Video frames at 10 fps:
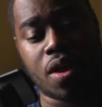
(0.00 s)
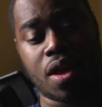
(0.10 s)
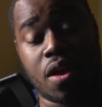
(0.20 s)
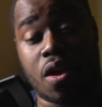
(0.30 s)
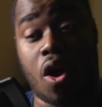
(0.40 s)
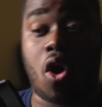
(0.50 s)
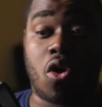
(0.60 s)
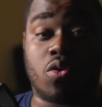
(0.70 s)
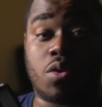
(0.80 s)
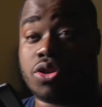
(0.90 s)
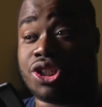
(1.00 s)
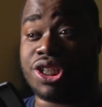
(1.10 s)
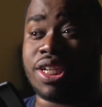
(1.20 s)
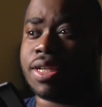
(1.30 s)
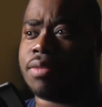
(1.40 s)
Oh, well,
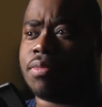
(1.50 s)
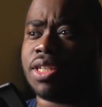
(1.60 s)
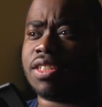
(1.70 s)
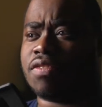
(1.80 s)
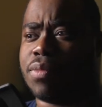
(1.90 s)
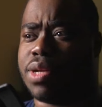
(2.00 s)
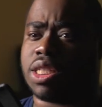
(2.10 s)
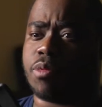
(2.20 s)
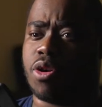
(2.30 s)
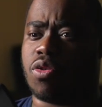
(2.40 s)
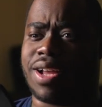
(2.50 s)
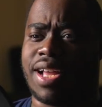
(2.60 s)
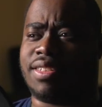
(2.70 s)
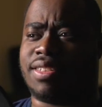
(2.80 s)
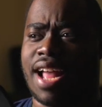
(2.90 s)
she must have misspoke.
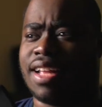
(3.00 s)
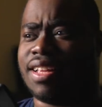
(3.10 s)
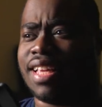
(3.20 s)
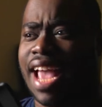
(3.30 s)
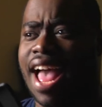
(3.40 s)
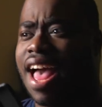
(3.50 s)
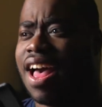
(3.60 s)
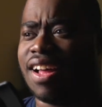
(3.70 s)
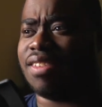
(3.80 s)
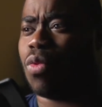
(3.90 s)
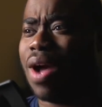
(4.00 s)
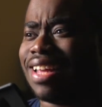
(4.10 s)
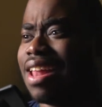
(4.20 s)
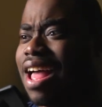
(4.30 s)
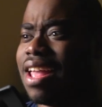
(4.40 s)
White
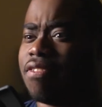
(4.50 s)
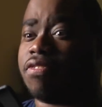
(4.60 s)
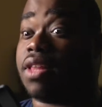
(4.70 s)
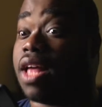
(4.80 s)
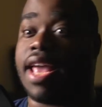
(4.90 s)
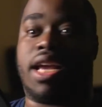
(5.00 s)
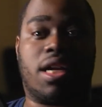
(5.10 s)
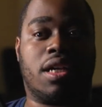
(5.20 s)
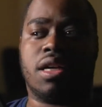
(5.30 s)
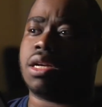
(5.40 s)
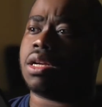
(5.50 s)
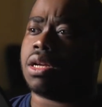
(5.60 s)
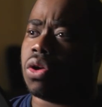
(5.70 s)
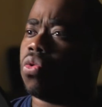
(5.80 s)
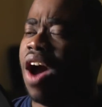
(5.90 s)
life. Like,
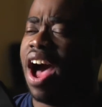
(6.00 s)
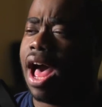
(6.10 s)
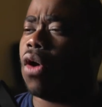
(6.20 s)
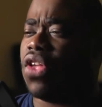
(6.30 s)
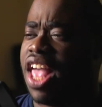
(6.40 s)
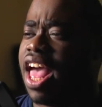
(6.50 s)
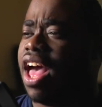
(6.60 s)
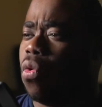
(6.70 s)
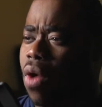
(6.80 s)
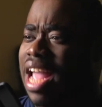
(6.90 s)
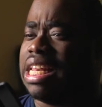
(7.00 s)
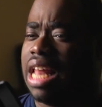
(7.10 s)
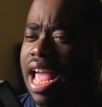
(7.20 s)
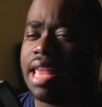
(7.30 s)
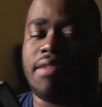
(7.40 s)
wow, yeah, white
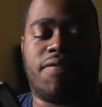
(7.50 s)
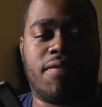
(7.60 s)
life.